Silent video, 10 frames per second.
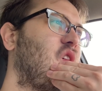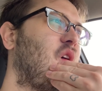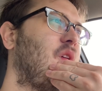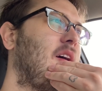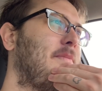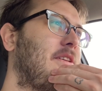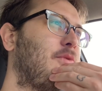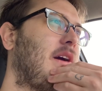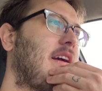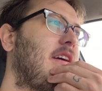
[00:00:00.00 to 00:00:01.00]
growing up. That's
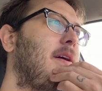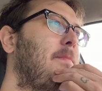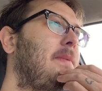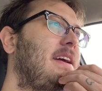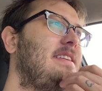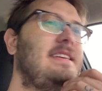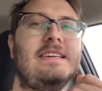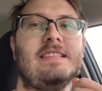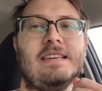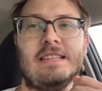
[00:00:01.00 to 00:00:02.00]
where I cut my
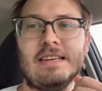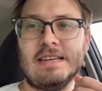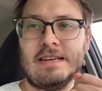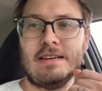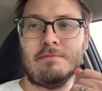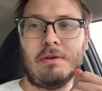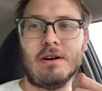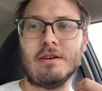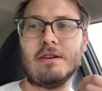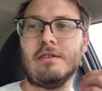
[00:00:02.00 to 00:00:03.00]
teeth in the
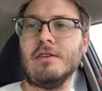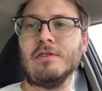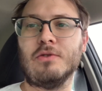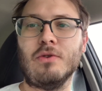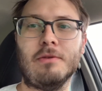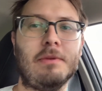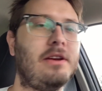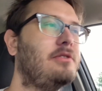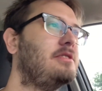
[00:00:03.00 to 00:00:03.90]
punk hardcore metal